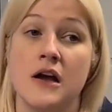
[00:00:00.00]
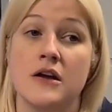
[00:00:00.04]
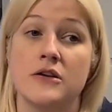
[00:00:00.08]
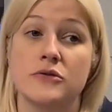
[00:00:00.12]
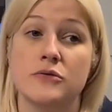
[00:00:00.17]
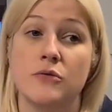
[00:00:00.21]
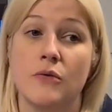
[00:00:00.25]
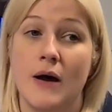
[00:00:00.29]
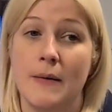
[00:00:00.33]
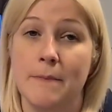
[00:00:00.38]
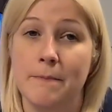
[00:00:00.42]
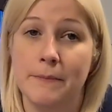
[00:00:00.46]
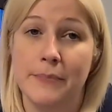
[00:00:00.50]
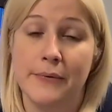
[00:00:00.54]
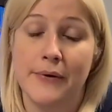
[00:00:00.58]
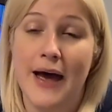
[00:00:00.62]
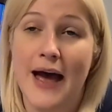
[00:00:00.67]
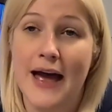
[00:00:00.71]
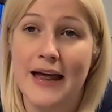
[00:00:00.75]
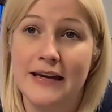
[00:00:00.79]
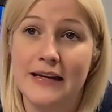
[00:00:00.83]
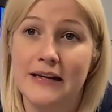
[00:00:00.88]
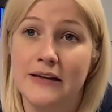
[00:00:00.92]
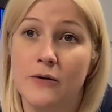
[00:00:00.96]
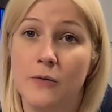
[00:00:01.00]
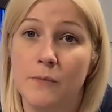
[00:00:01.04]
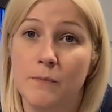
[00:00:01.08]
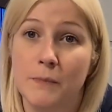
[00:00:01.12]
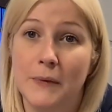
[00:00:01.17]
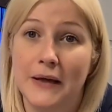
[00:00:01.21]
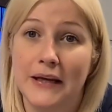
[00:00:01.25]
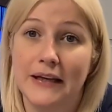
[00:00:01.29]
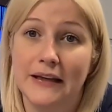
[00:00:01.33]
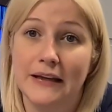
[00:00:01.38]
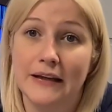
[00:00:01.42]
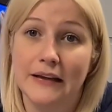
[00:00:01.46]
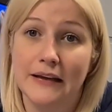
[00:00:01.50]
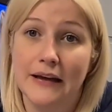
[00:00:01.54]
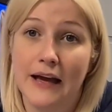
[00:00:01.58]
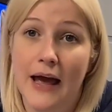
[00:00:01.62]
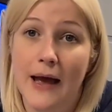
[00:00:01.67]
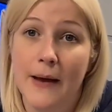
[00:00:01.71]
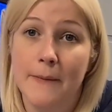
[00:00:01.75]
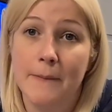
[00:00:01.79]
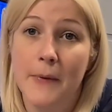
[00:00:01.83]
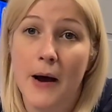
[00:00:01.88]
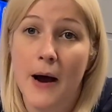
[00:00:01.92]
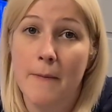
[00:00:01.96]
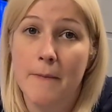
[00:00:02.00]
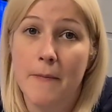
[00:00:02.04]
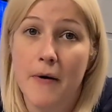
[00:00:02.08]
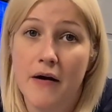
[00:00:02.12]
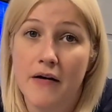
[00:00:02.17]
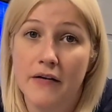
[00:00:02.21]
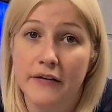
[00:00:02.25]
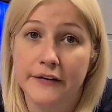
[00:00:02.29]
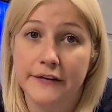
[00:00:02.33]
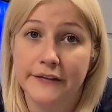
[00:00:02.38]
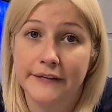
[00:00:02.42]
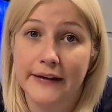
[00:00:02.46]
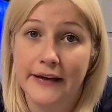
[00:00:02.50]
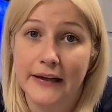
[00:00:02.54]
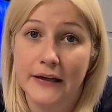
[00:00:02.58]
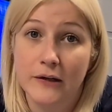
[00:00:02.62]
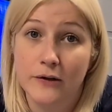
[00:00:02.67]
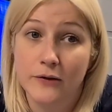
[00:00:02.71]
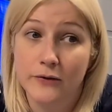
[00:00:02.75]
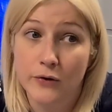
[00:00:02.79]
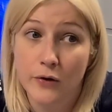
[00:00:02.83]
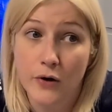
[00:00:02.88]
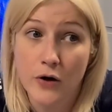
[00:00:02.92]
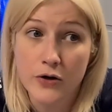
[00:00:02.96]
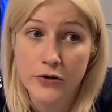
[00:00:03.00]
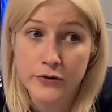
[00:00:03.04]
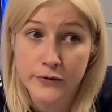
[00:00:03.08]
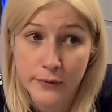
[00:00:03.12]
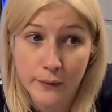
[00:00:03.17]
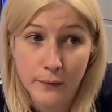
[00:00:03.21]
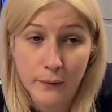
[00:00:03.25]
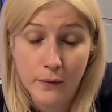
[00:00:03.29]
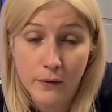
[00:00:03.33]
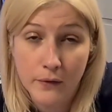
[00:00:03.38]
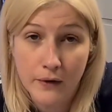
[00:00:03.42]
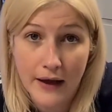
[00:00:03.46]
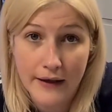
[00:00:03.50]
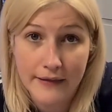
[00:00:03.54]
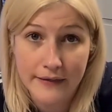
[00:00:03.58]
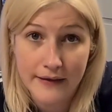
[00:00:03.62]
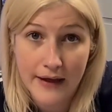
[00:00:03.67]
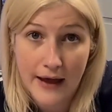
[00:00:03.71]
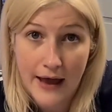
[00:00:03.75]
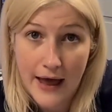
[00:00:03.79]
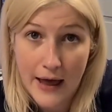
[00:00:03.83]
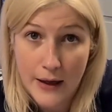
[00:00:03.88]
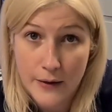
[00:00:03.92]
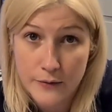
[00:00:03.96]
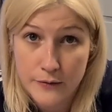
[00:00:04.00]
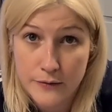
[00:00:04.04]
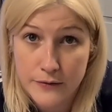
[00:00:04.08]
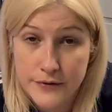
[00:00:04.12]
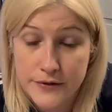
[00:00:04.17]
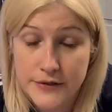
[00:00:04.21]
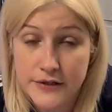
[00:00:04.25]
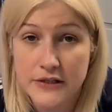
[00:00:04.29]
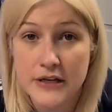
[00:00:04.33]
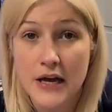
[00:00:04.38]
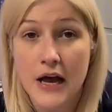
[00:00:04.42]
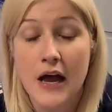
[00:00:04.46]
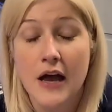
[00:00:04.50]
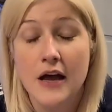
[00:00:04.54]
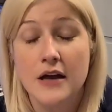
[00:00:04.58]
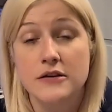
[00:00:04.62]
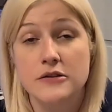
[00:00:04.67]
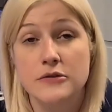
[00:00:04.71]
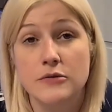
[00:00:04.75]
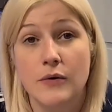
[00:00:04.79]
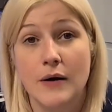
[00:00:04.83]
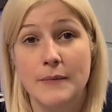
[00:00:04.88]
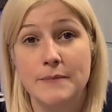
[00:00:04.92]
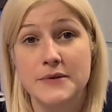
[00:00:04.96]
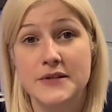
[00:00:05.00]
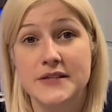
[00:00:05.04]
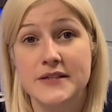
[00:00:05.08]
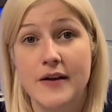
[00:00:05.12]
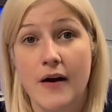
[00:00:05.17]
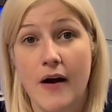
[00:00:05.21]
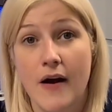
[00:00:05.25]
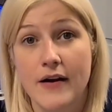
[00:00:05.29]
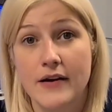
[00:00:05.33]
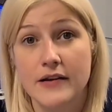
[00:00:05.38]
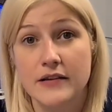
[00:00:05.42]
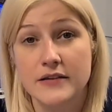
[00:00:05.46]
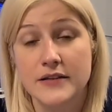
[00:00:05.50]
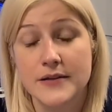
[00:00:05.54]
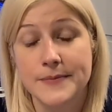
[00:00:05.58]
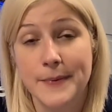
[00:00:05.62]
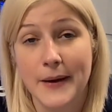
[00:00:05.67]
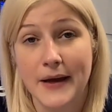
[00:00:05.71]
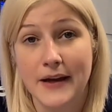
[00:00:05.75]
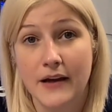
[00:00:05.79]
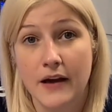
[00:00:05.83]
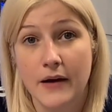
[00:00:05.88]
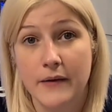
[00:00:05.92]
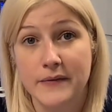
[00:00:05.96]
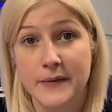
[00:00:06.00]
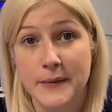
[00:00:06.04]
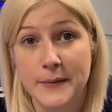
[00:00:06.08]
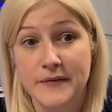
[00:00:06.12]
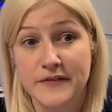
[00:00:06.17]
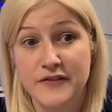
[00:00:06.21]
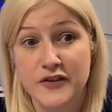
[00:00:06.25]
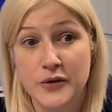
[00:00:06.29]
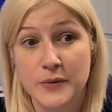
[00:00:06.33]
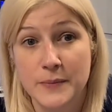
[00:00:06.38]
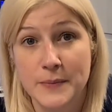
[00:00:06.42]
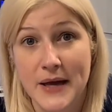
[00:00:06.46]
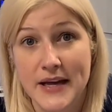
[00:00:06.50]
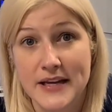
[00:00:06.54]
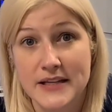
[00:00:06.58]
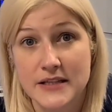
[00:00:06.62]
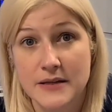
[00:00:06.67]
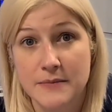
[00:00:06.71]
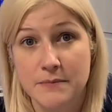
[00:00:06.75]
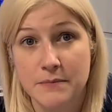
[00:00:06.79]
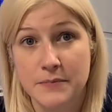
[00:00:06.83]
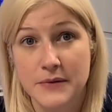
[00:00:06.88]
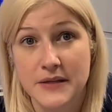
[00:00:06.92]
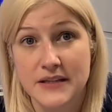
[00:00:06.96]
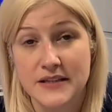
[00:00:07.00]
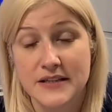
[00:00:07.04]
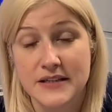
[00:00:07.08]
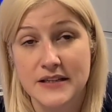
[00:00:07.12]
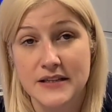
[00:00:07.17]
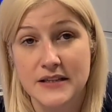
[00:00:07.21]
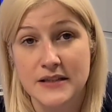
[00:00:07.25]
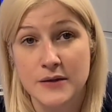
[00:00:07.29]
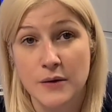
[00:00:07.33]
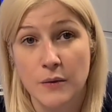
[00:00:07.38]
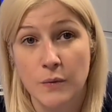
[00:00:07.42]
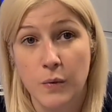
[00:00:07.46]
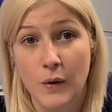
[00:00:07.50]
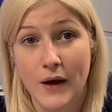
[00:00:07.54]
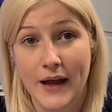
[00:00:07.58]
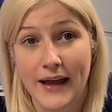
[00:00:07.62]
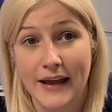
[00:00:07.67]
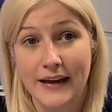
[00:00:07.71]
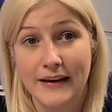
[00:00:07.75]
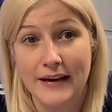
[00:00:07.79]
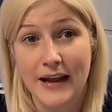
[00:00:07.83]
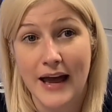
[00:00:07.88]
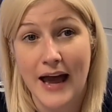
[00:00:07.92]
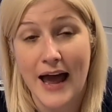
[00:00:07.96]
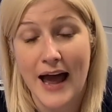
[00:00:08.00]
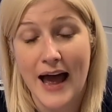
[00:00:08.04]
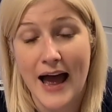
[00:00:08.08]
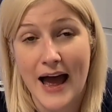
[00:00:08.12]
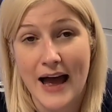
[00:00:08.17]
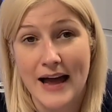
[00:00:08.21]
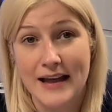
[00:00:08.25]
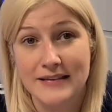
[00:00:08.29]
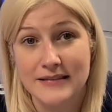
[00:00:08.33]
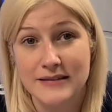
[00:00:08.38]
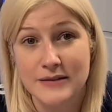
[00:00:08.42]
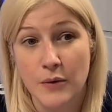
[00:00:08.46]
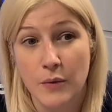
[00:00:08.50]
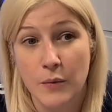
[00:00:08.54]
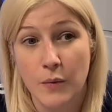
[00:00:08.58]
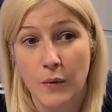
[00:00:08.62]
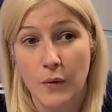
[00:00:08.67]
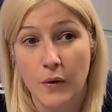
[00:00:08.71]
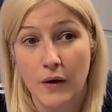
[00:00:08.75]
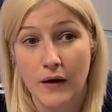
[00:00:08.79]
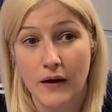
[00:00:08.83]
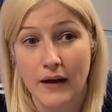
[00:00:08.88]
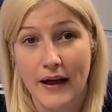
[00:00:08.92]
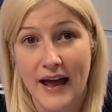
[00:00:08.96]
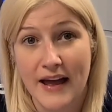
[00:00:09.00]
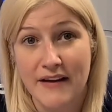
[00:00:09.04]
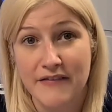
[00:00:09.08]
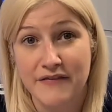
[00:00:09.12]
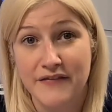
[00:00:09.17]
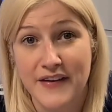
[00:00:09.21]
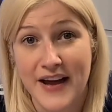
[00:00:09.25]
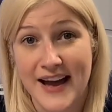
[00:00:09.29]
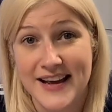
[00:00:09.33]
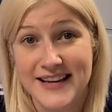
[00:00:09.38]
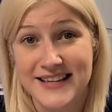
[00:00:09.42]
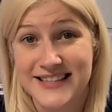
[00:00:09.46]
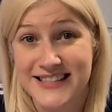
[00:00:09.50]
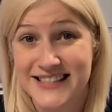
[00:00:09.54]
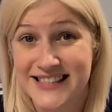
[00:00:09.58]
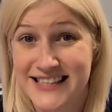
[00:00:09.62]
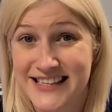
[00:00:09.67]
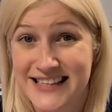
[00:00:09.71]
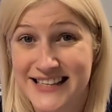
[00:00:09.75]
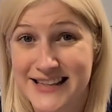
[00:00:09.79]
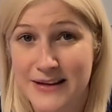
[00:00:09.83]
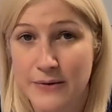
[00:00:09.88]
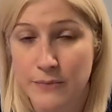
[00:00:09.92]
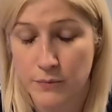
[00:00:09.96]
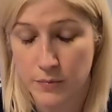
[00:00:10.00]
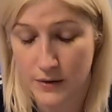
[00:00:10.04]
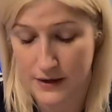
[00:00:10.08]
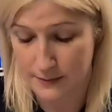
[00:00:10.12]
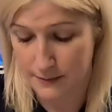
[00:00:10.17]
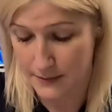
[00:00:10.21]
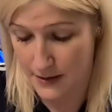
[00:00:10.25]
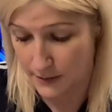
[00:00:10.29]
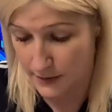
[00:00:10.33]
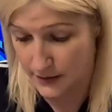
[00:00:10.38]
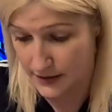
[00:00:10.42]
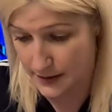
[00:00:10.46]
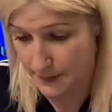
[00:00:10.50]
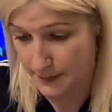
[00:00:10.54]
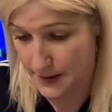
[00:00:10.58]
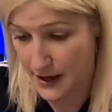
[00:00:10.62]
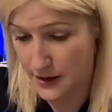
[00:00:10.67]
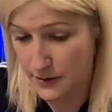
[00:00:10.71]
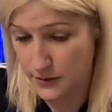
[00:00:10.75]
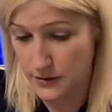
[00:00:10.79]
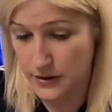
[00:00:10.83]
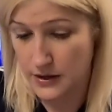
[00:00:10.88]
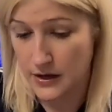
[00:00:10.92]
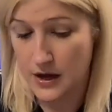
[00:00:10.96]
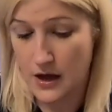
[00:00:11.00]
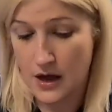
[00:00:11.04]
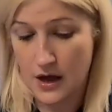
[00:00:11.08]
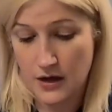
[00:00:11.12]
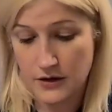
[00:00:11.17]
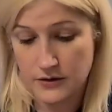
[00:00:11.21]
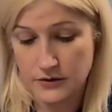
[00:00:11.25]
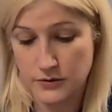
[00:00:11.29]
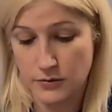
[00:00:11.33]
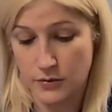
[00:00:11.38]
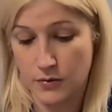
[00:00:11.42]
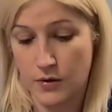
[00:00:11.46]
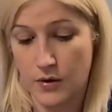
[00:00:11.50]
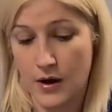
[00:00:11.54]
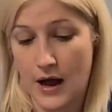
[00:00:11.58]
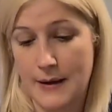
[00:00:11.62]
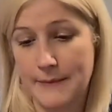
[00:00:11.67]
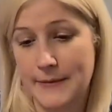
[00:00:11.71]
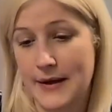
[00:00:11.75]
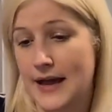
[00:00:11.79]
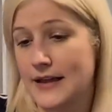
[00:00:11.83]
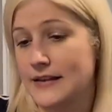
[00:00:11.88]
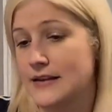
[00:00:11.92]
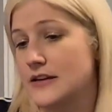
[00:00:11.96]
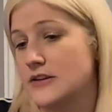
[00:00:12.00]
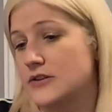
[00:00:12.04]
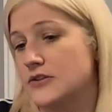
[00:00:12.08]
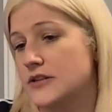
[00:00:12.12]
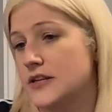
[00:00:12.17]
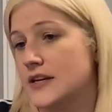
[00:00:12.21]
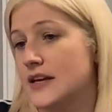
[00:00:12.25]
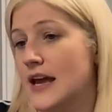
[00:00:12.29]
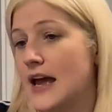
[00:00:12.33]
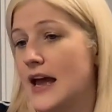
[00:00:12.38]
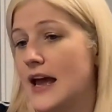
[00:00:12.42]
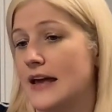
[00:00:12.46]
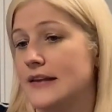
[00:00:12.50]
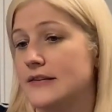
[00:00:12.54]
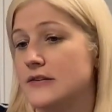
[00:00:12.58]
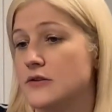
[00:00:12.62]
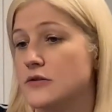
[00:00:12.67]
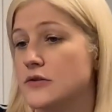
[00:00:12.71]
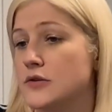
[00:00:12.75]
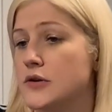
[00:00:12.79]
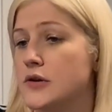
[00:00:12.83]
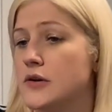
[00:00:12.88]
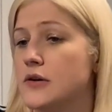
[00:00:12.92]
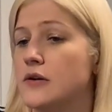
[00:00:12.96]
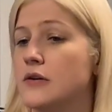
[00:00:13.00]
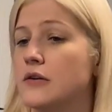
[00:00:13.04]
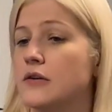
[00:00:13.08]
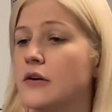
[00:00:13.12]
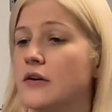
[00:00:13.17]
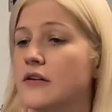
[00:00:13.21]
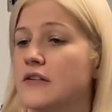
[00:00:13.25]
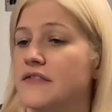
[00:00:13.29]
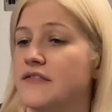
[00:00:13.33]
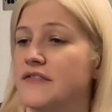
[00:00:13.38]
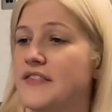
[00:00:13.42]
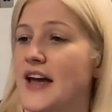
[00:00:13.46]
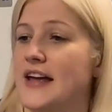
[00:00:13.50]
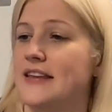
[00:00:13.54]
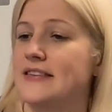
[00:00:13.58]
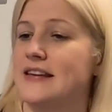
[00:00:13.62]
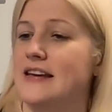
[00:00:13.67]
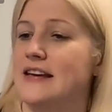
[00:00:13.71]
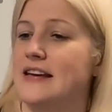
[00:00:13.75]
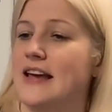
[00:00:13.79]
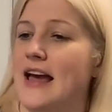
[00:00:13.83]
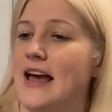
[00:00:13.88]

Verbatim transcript: so I'm planning on making him a birthday grotto in the house so I'm starting to pick up a few bits and pieces when and if I see them when I'm out and about. So I managed to get two confetti